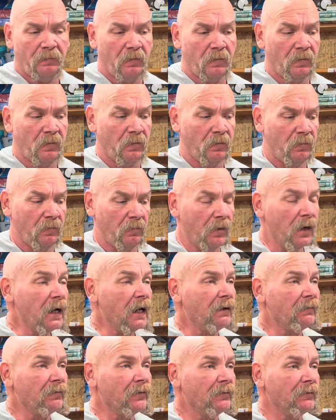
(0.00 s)
for
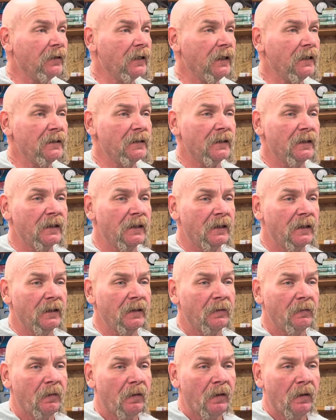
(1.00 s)
whatever
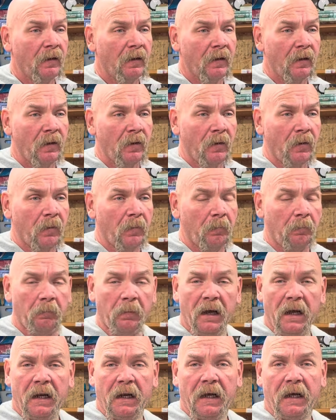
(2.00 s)
reason,
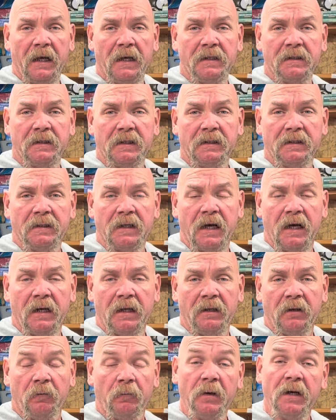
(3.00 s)
Meta has decided
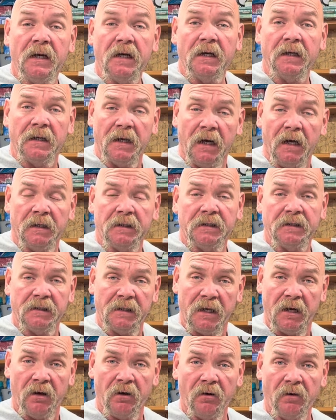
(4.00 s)
that we cannot
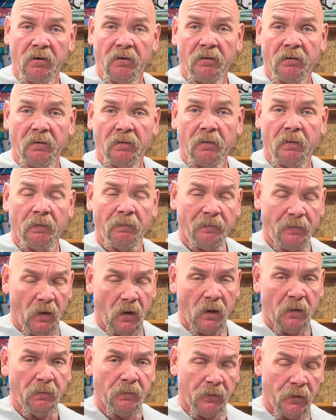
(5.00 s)
sell
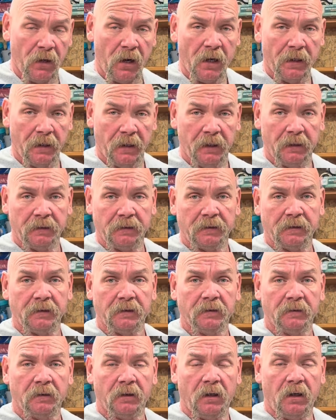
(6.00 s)
farm
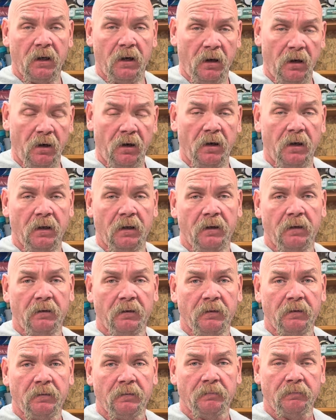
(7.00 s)
products on
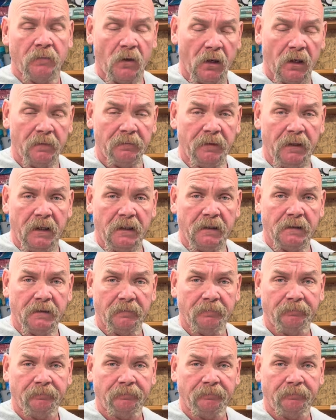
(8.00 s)
marketplace.